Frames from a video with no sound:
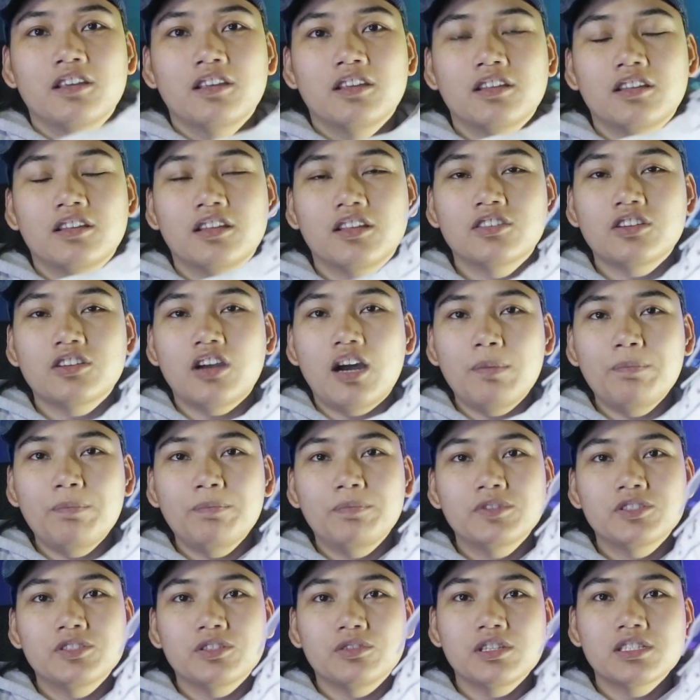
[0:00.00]
the top.
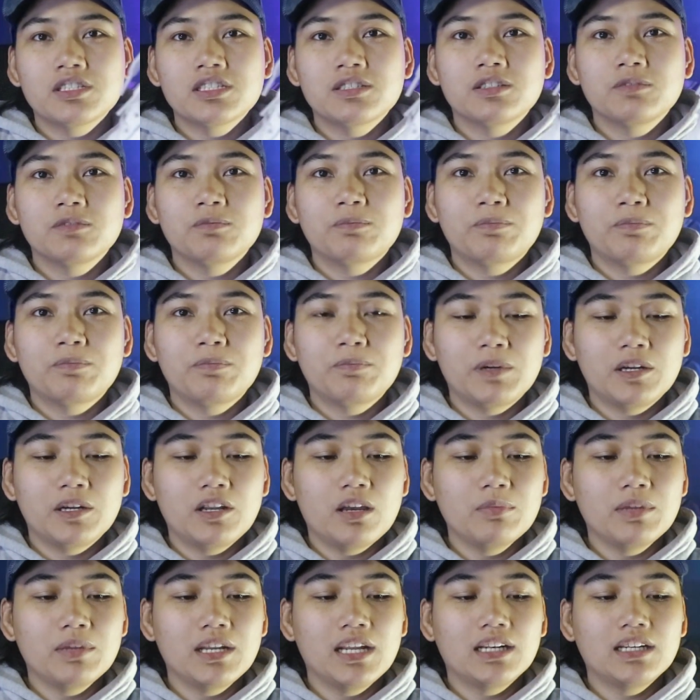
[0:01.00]
So it's
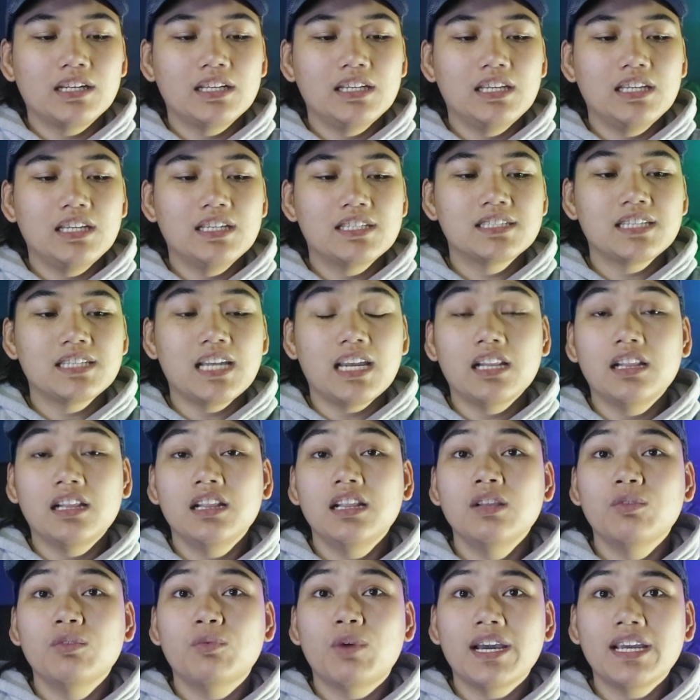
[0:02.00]
predominantly
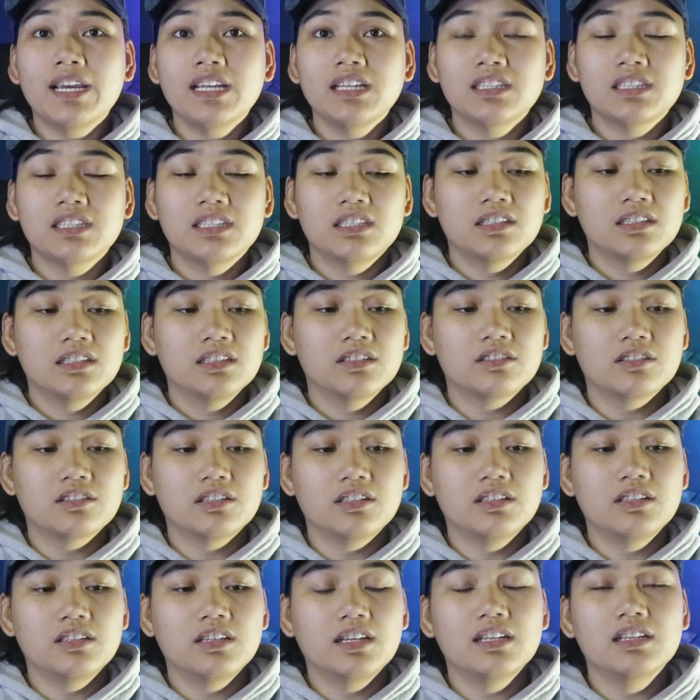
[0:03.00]
sail white,
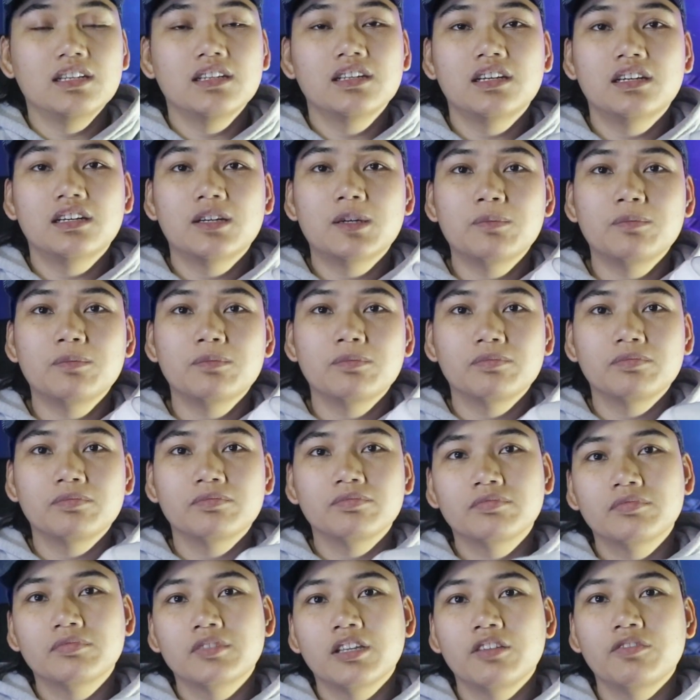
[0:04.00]
or
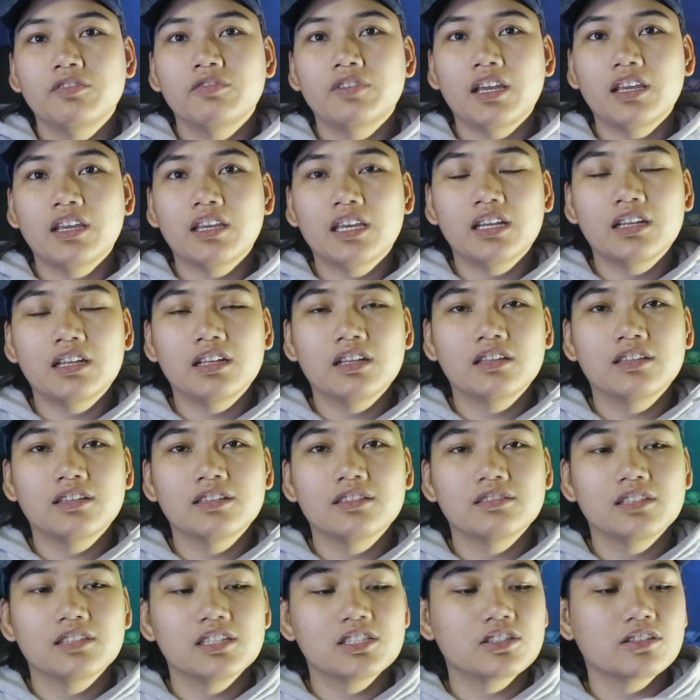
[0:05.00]
if I can
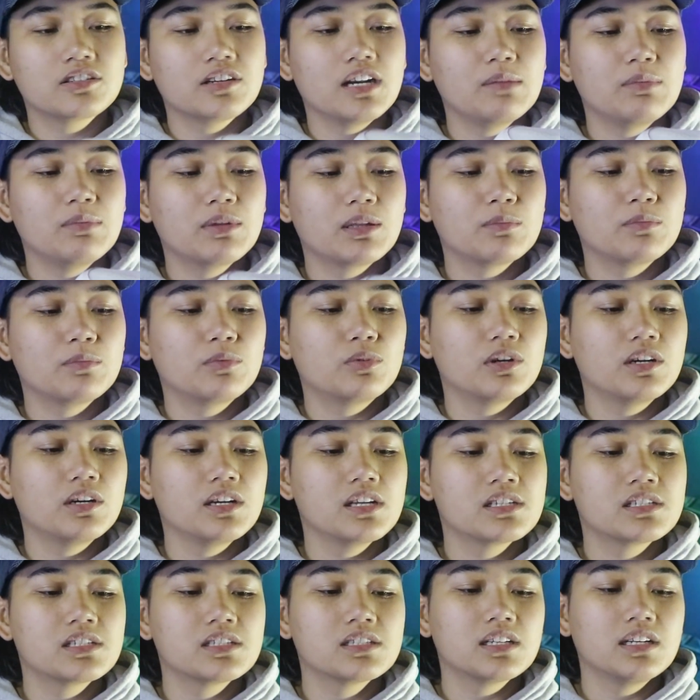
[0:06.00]
describe it more,
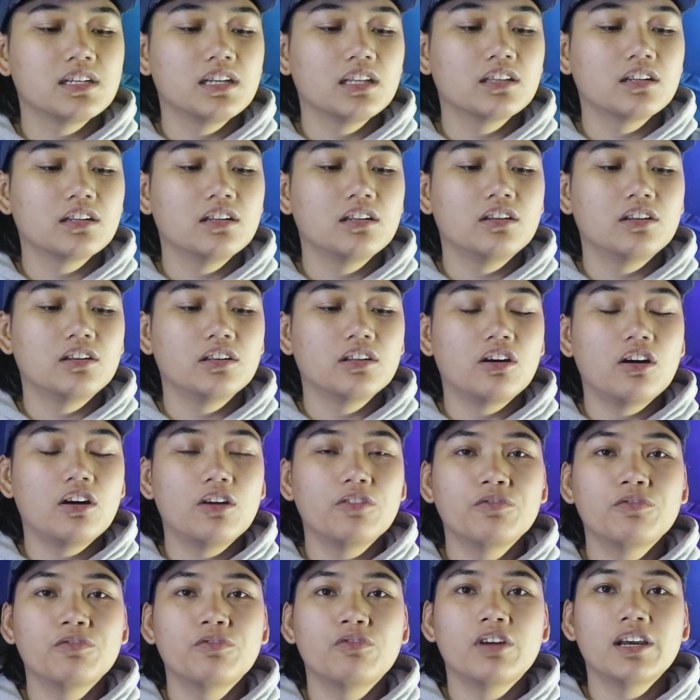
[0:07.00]
it's a little on the
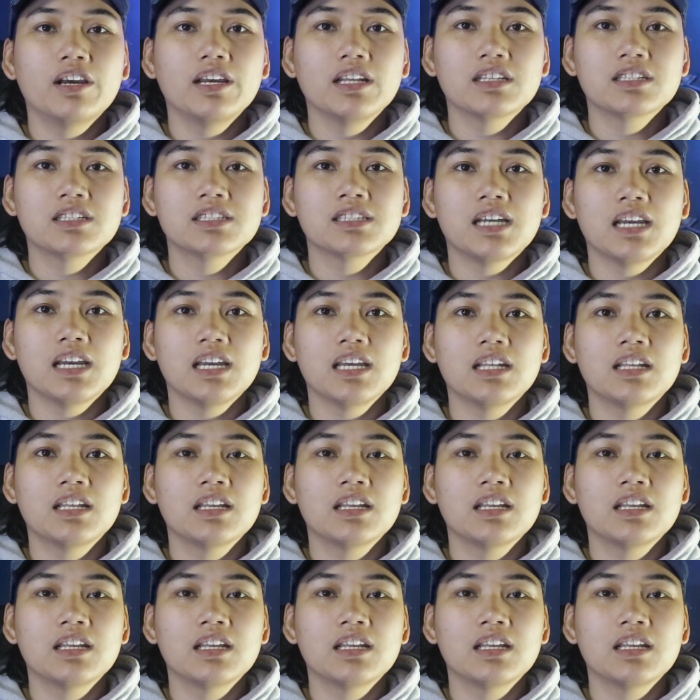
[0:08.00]
off-white side.